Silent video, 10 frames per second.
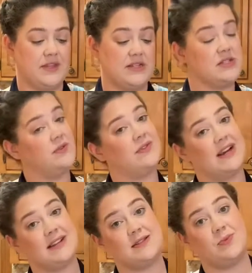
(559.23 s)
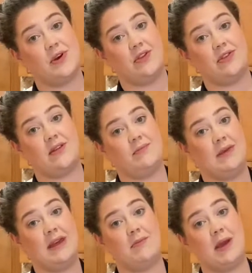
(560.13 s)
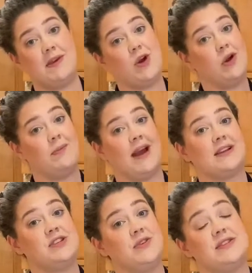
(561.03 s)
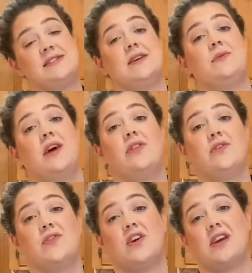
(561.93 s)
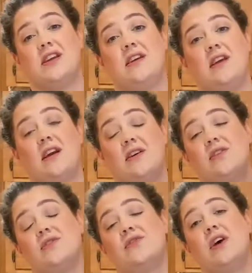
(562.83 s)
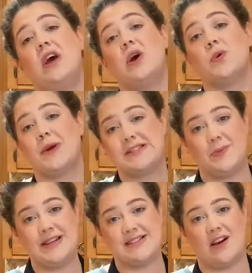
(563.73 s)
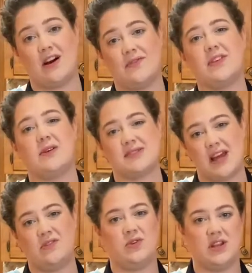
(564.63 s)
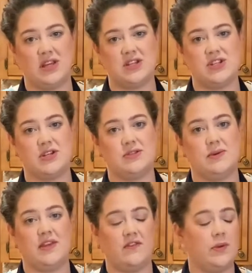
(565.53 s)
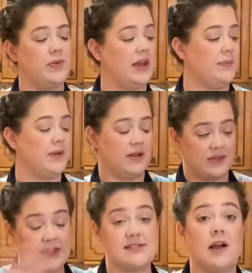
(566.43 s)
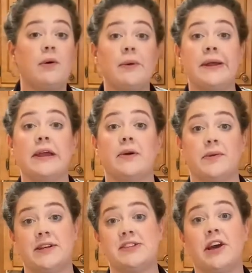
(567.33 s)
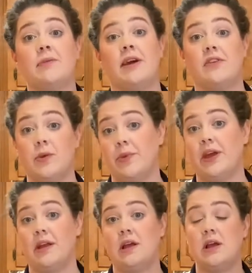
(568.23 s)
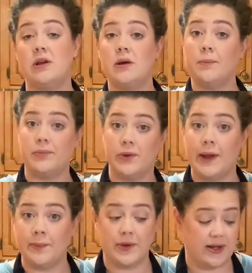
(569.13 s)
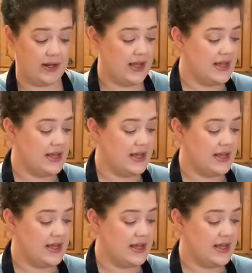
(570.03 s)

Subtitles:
So that's worth me maybe going back to see what other variety of recipes they offer. That was kind of one of the issues with Every Plate, but that's not why we're here. We're not talking about Every Plate. Blue Apron.